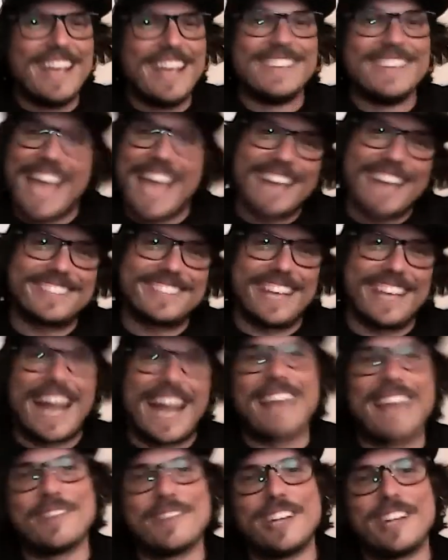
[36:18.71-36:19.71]
Yes, and
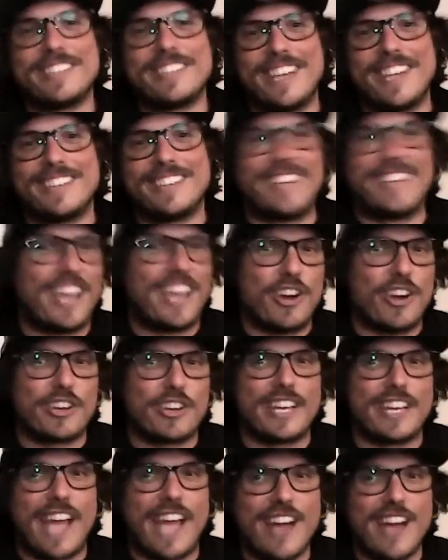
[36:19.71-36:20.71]
I'm going to say this to
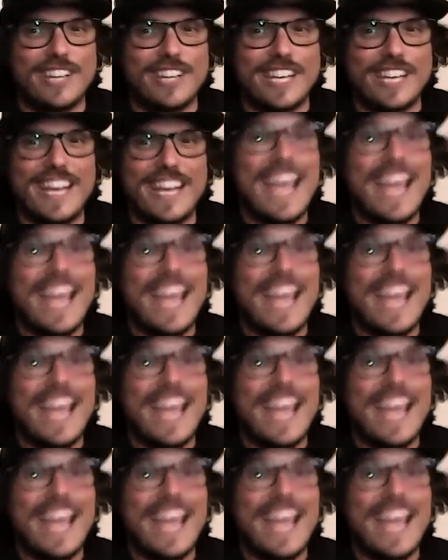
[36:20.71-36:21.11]
Eric and Helen.